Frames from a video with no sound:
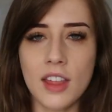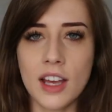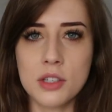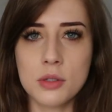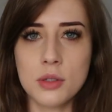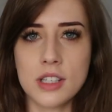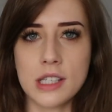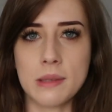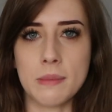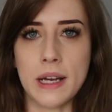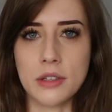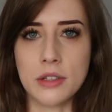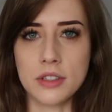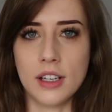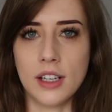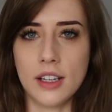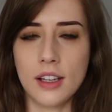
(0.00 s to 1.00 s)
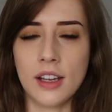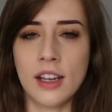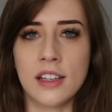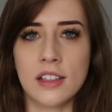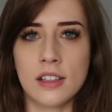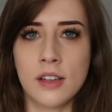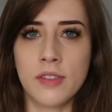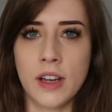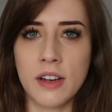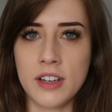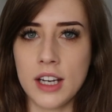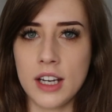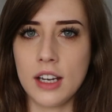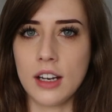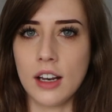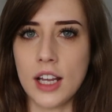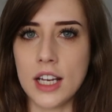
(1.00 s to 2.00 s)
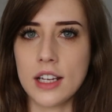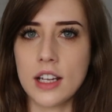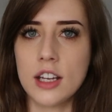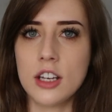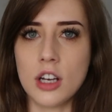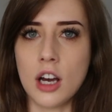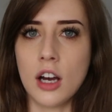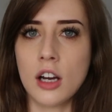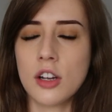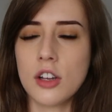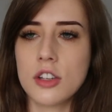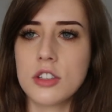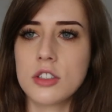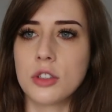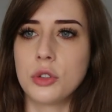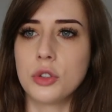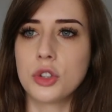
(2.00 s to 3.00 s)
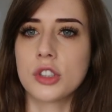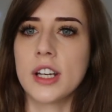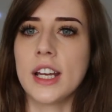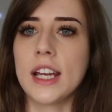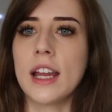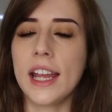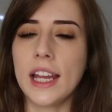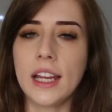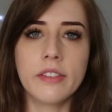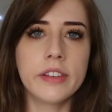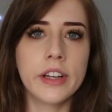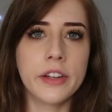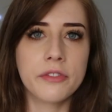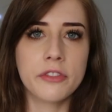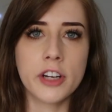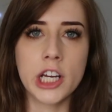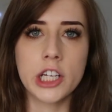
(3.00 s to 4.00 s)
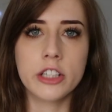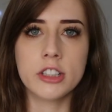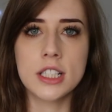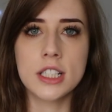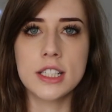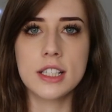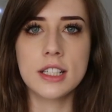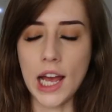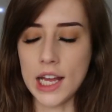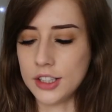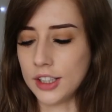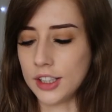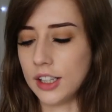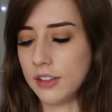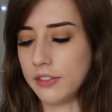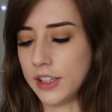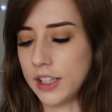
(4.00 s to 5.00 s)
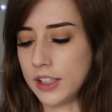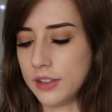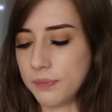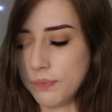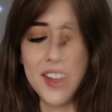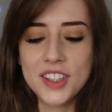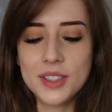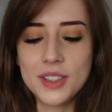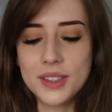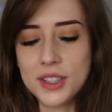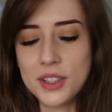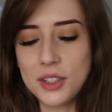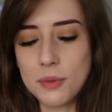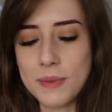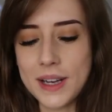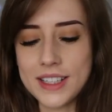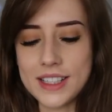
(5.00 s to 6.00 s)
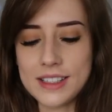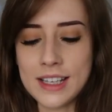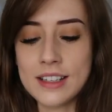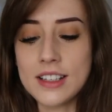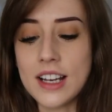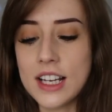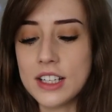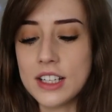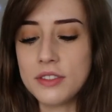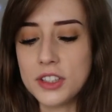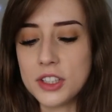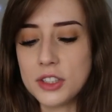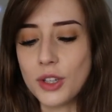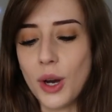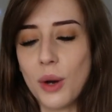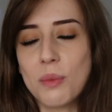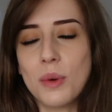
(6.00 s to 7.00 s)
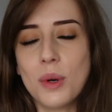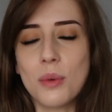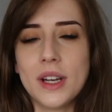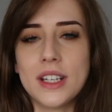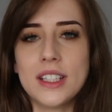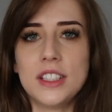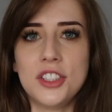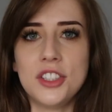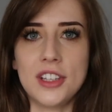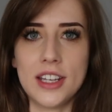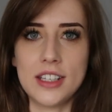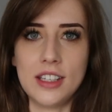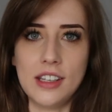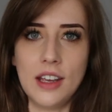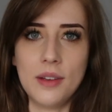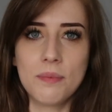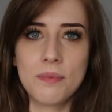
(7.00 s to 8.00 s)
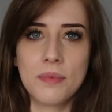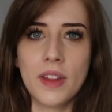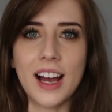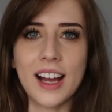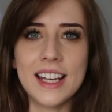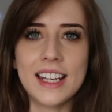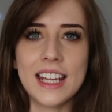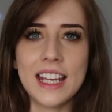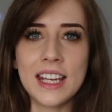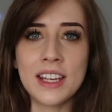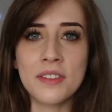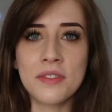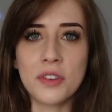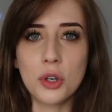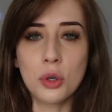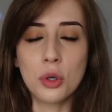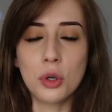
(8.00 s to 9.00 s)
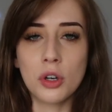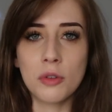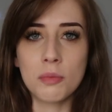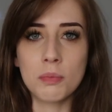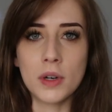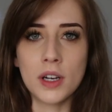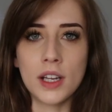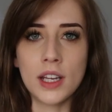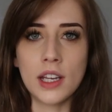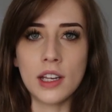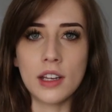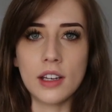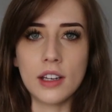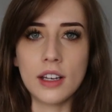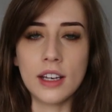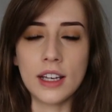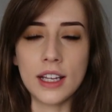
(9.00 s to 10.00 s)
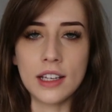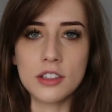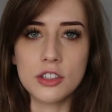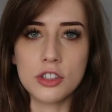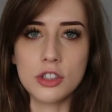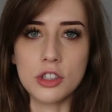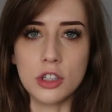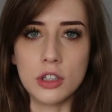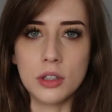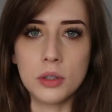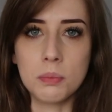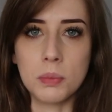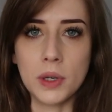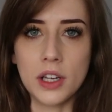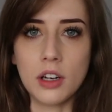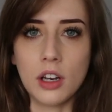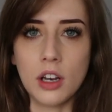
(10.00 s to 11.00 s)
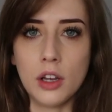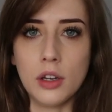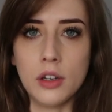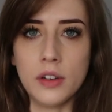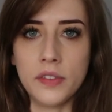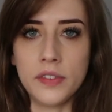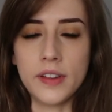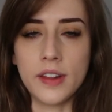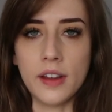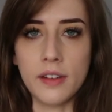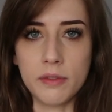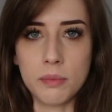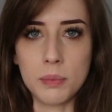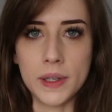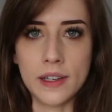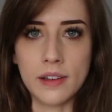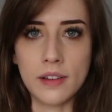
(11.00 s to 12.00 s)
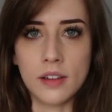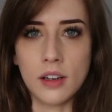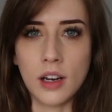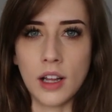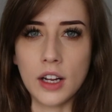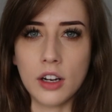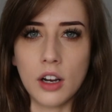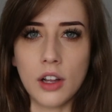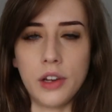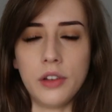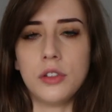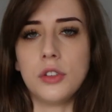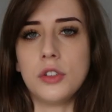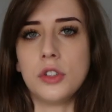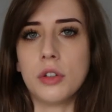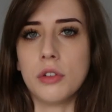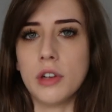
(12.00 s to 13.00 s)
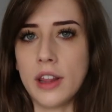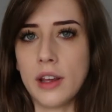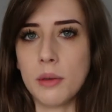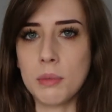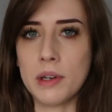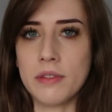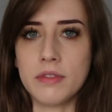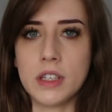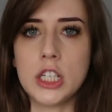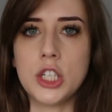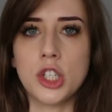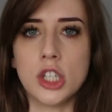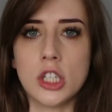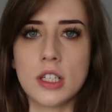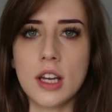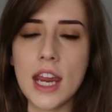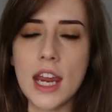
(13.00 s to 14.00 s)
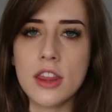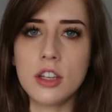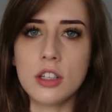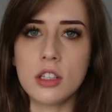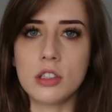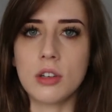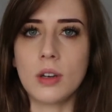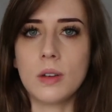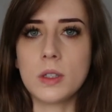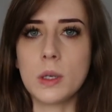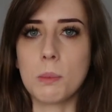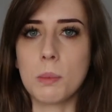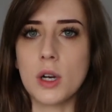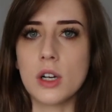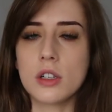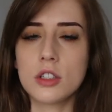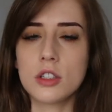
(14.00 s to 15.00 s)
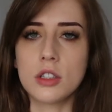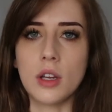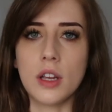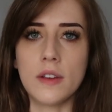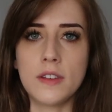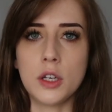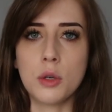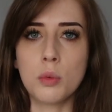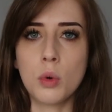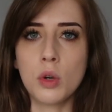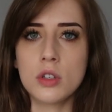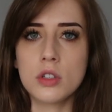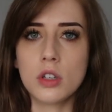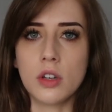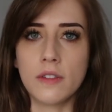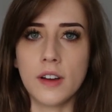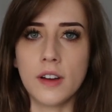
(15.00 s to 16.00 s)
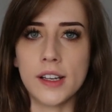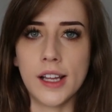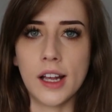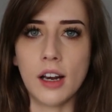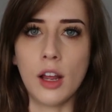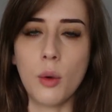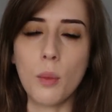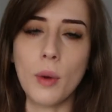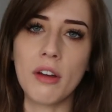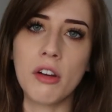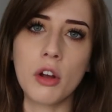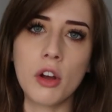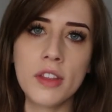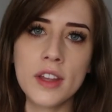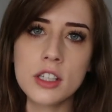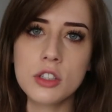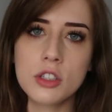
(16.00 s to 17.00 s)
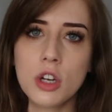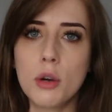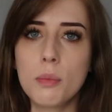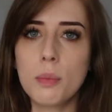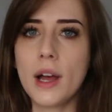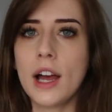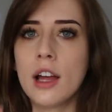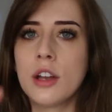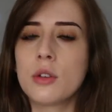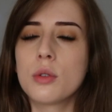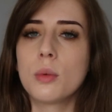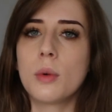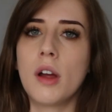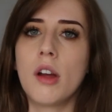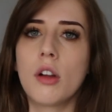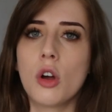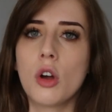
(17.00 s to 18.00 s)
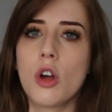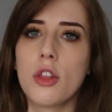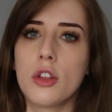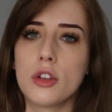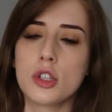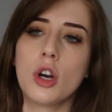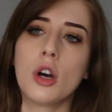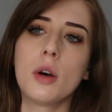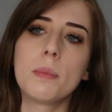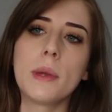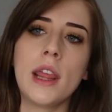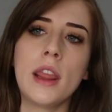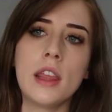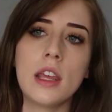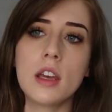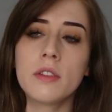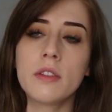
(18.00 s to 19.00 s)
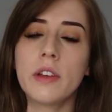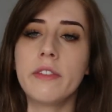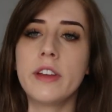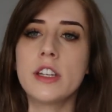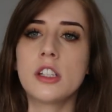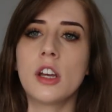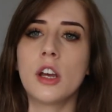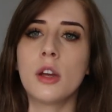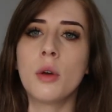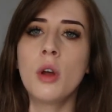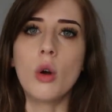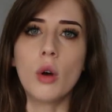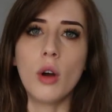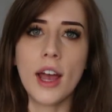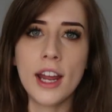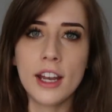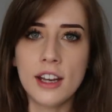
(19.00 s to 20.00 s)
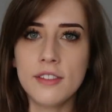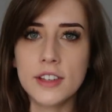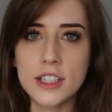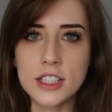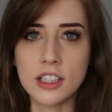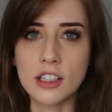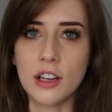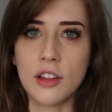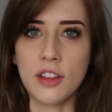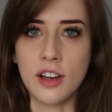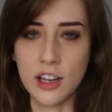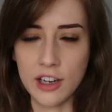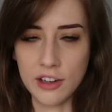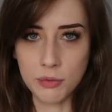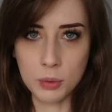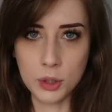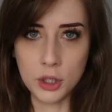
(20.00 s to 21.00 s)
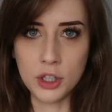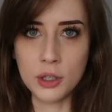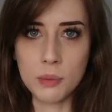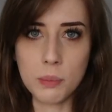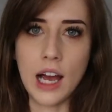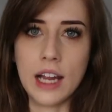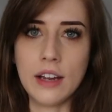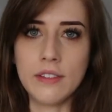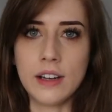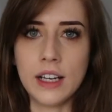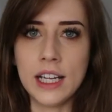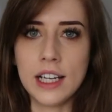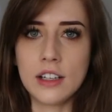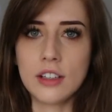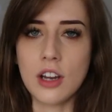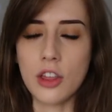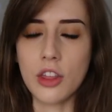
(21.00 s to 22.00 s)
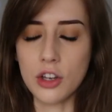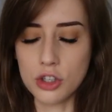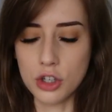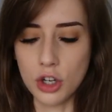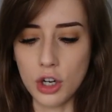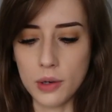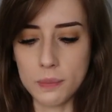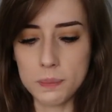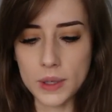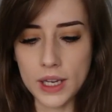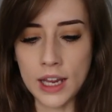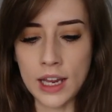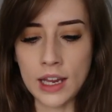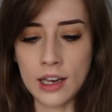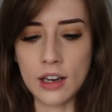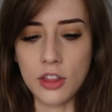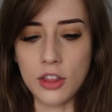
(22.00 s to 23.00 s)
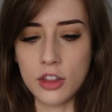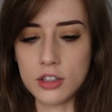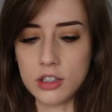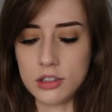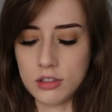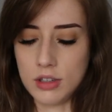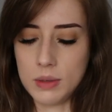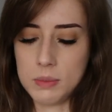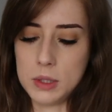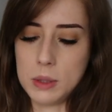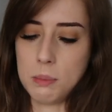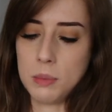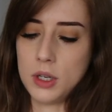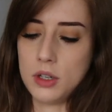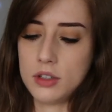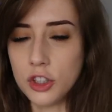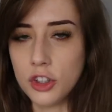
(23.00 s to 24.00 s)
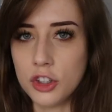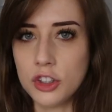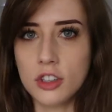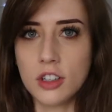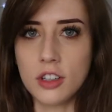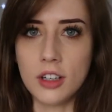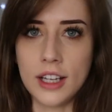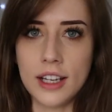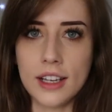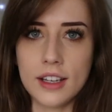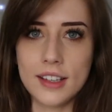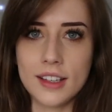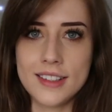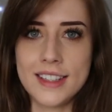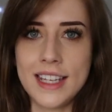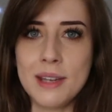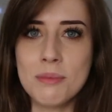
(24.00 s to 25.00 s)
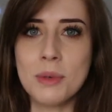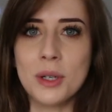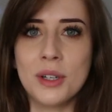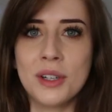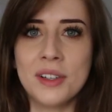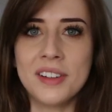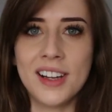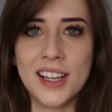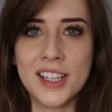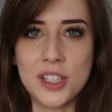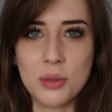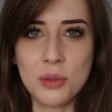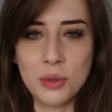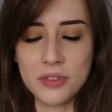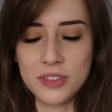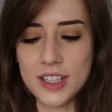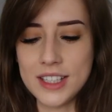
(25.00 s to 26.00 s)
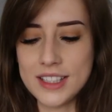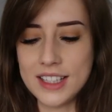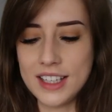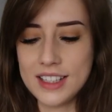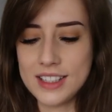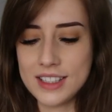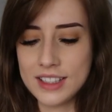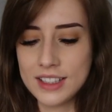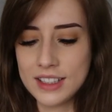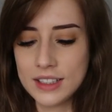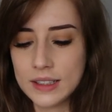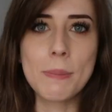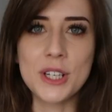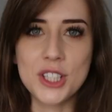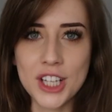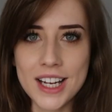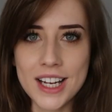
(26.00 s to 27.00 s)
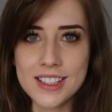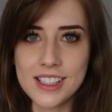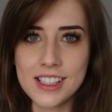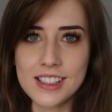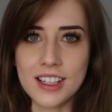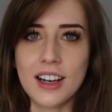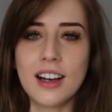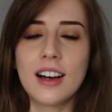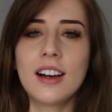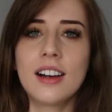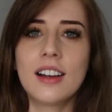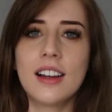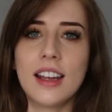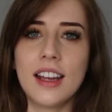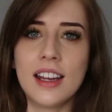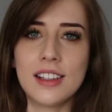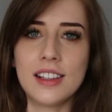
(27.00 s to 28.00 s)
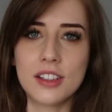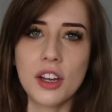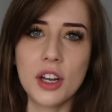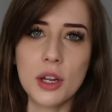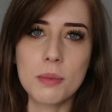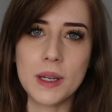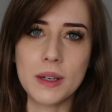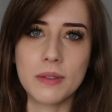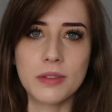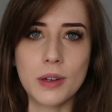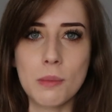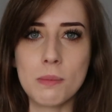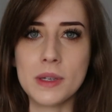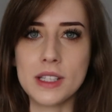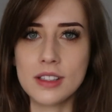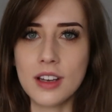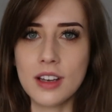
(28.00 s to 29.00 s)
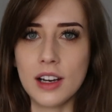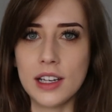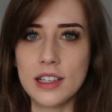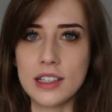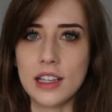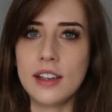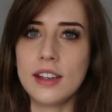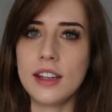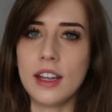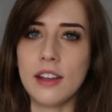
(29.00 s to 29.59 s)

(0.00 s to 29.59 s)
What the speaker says: That's what it smells like. It's a very like dark, sultry evening fragrance, and I love it. Someone called Mandy said, I love your top, where did you get it? I leave all of my links to my clothes that have been, like clothes or jewellery that have been featured in the description box. So if you want to find out like where I got this top and where I got the top in the other video or any video that I have put up, I have linked the top in the description box. So just click see more and you will find it. But chances are it's gonna be from Misguided.